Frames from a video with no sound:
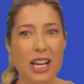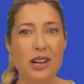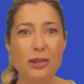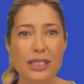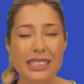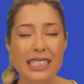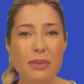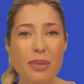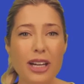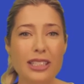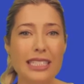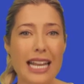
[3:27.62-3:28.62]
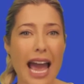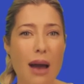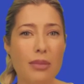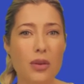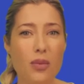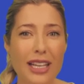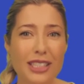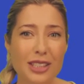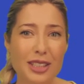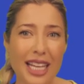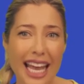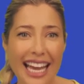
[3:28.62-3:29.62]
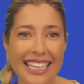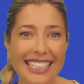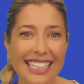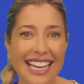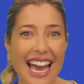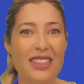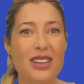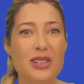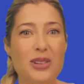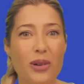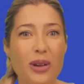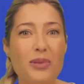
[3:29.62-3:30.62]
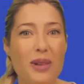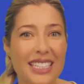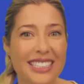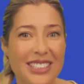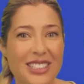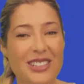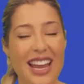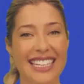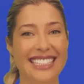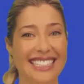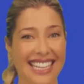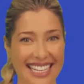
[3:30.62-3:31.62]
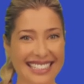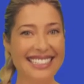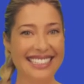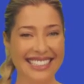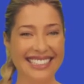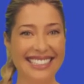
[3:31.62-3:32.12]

Grizzly bears inhabit western Canada and the northwestern United States.